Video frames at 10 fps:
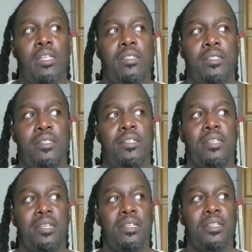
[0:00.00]

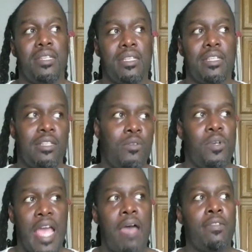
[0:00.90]
once
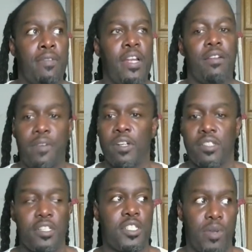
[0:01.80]
we have the
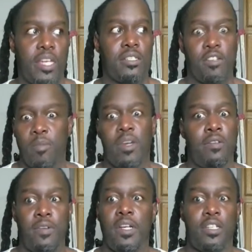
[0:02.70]
very first situation
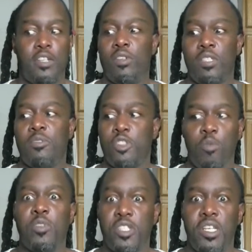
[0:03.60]
of motherfucker doing
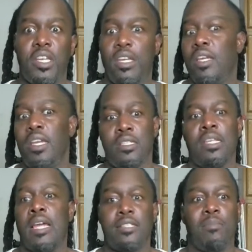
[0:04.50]
some stupid shit
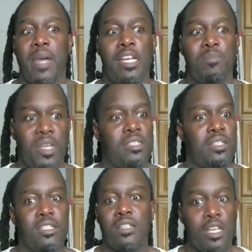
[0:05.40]
inside somebody's
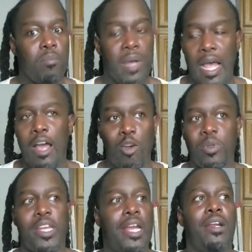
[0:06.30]
business
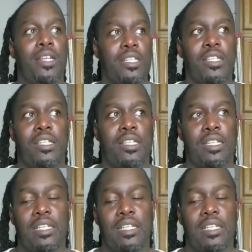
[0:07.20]
behind open carry.